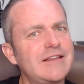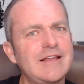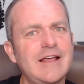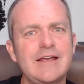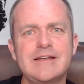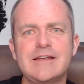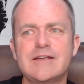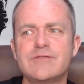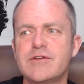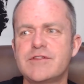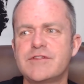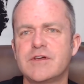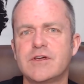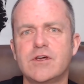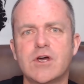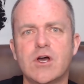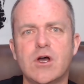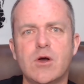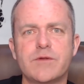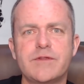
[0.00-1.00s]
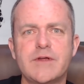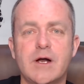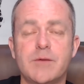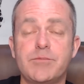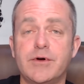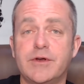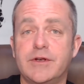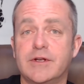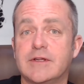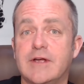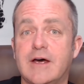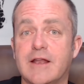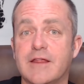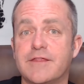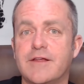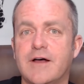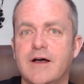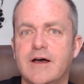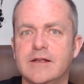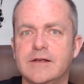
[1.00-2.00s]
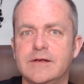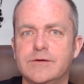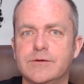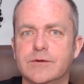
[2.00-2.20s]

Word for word: of letting everything go without putting a lot of thought